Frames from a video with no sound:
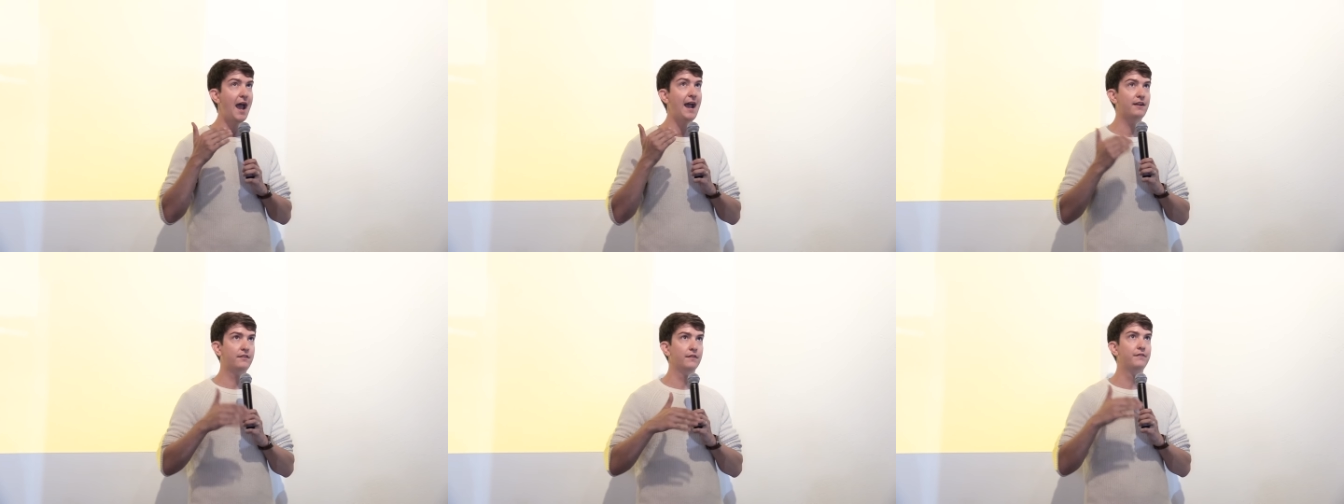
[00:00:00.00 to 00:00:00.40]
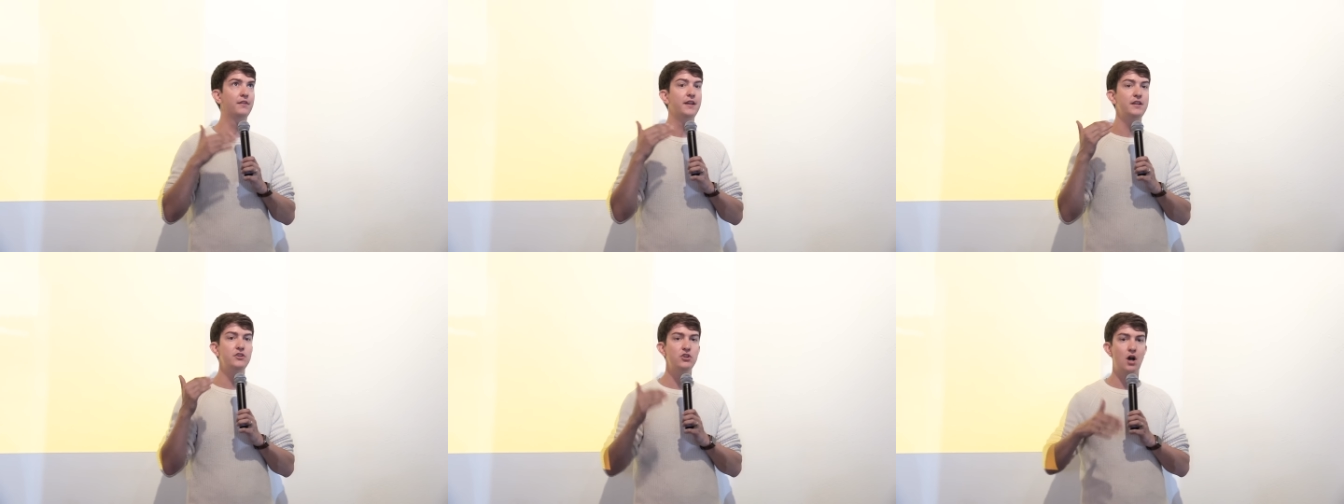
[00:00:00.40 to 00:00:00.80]

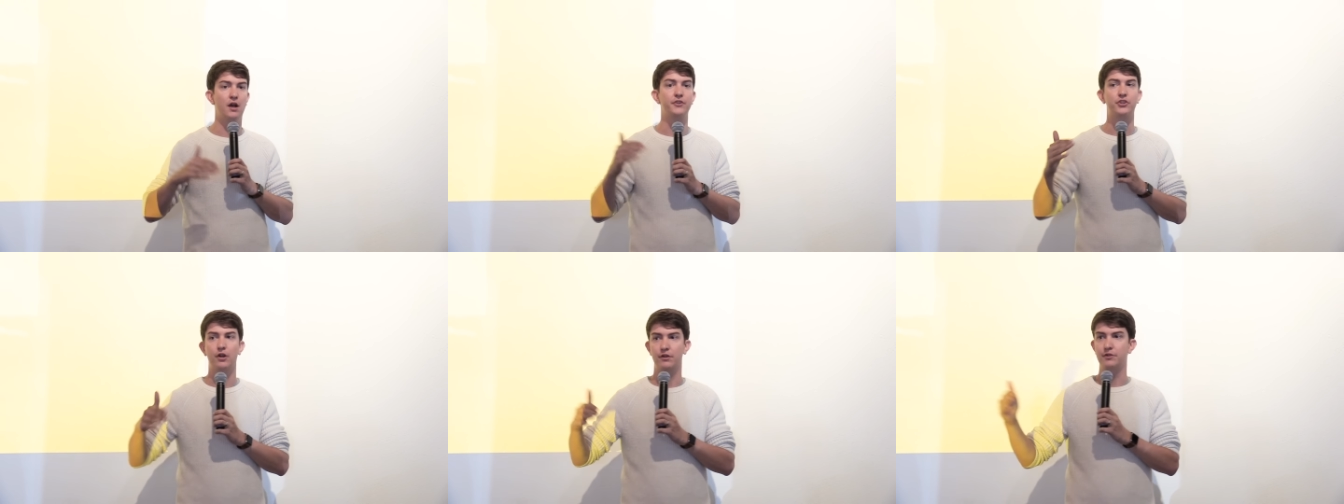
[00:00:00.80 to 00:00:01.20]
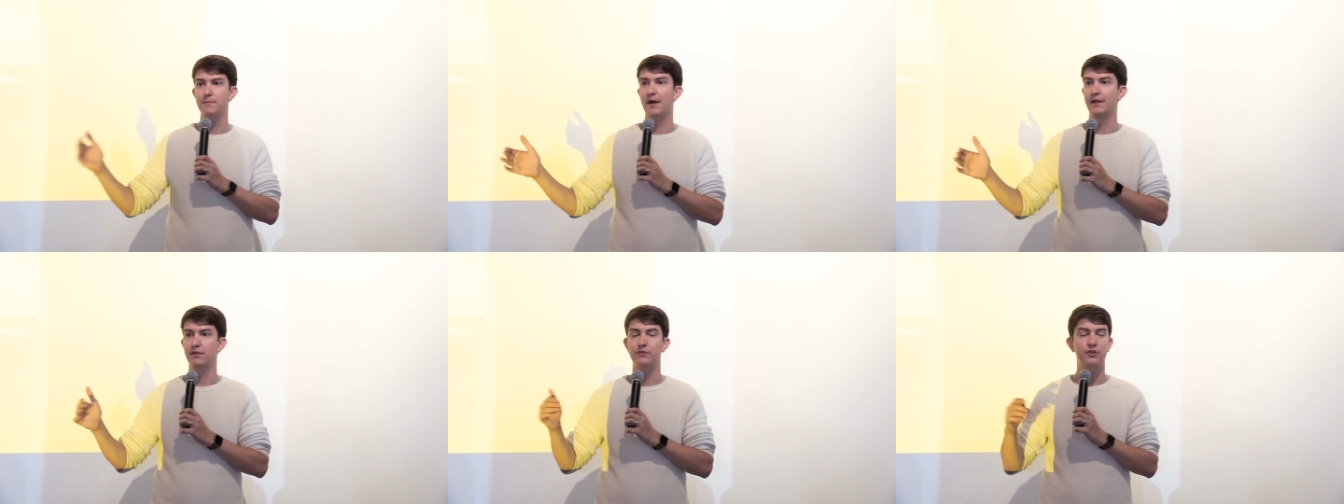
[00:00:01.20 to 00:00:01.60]
actively not charge
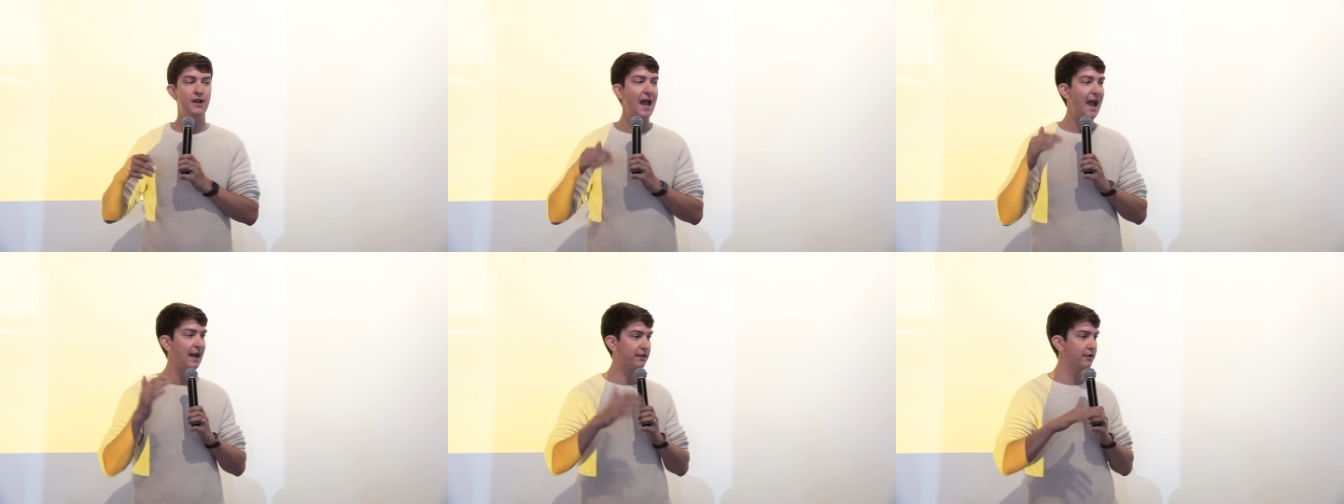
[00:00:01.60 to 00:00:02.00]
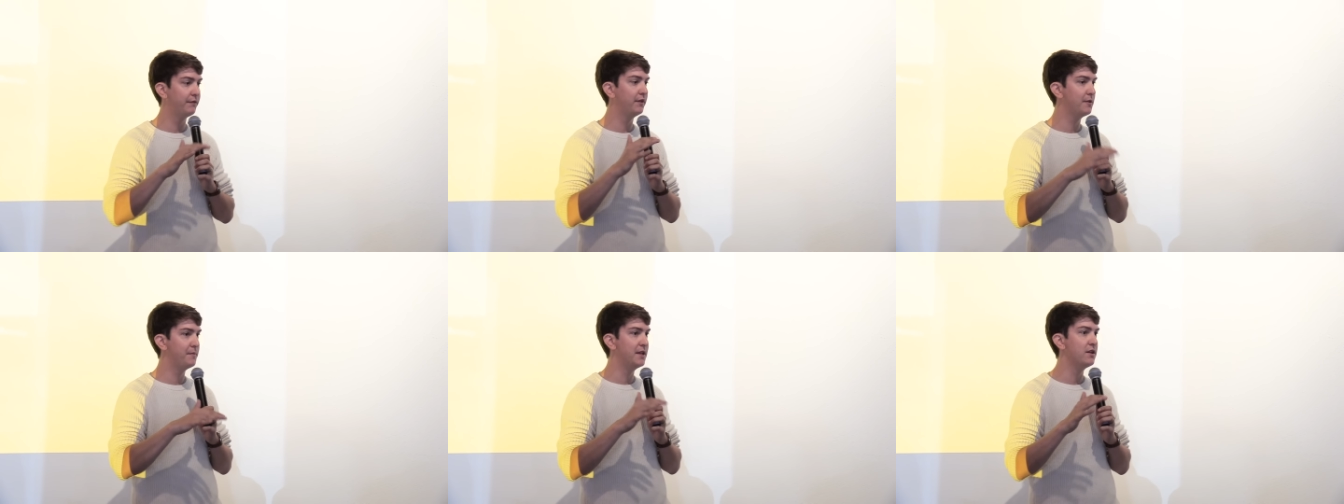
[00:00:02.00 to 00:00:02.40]
money. You should
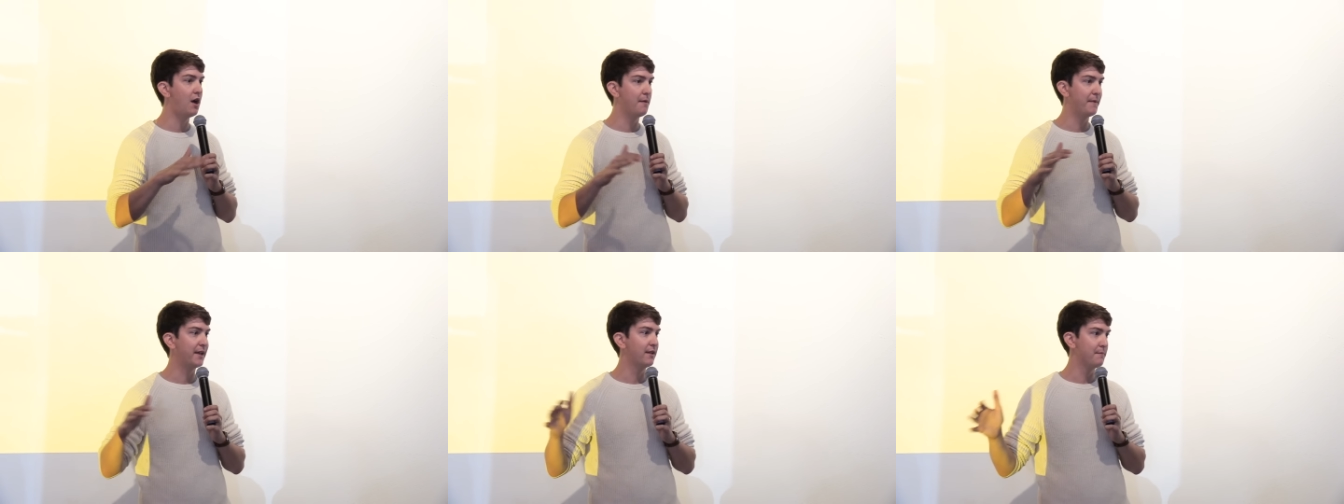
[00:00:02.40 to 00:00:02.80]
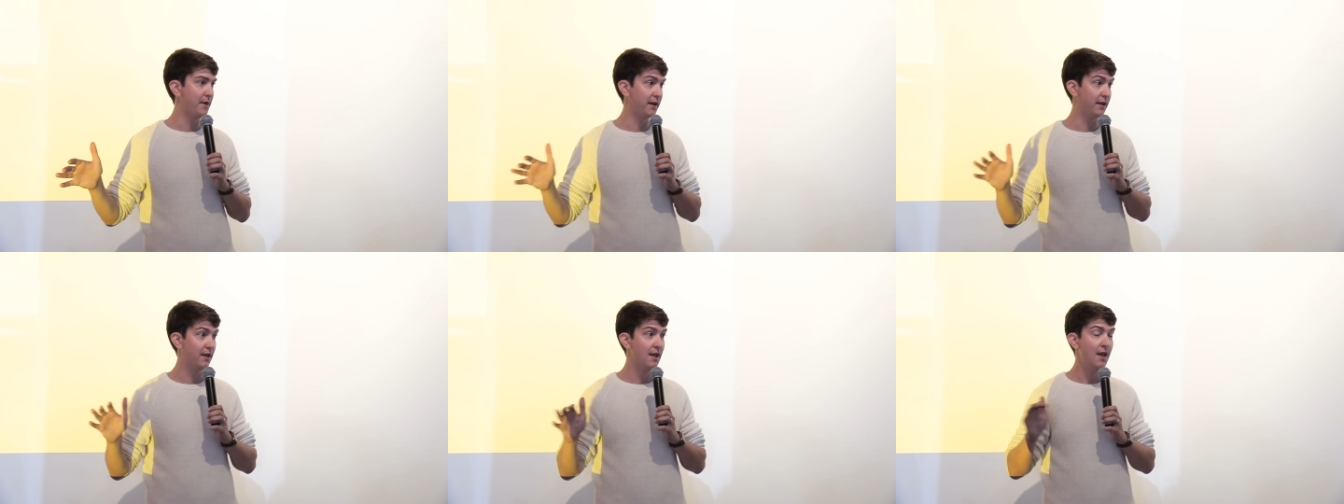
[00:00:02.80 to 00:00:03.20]
actively be not making
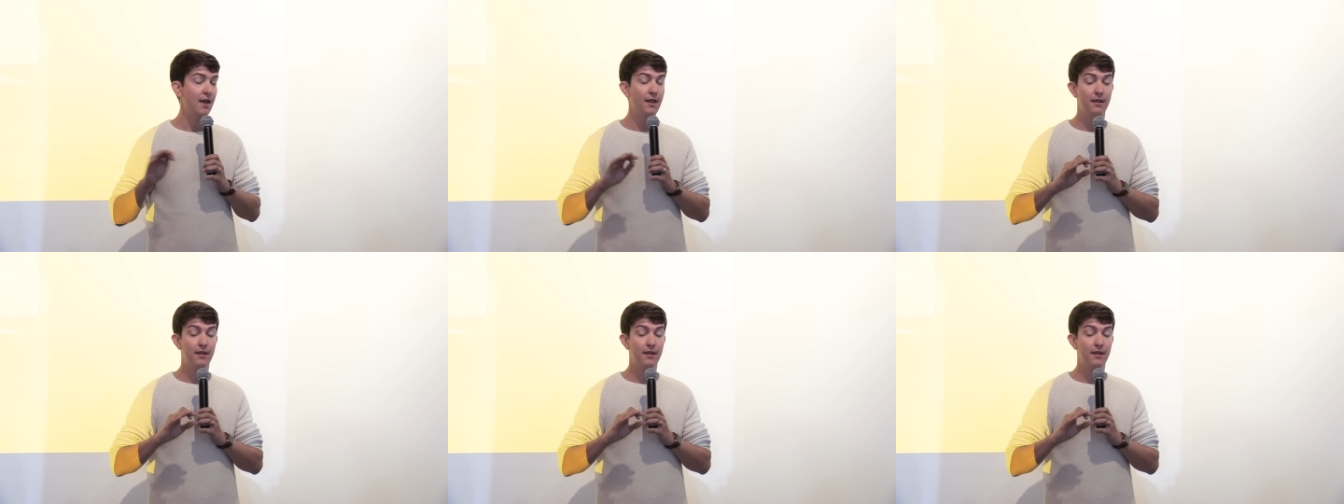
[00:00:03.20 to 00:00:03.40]
money.